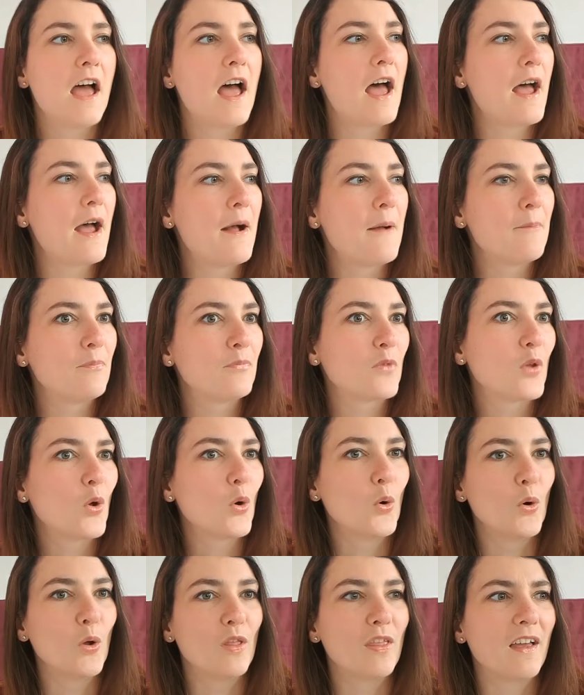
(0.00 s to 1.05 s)

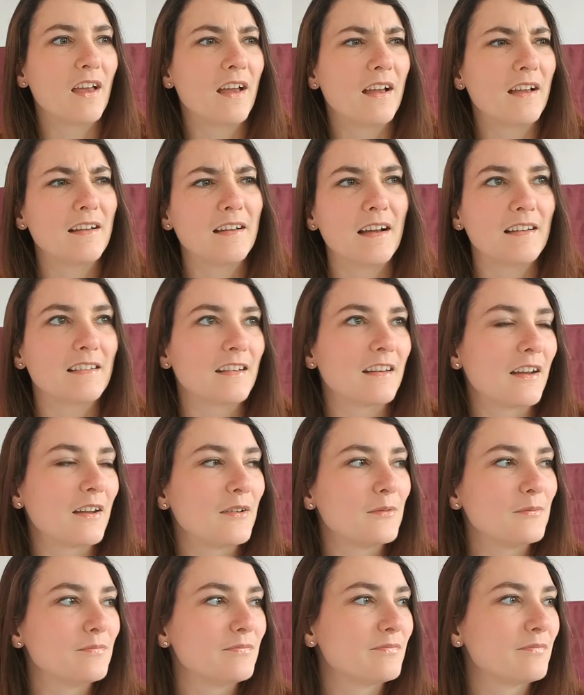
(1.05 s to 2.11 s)
or that, I don't know,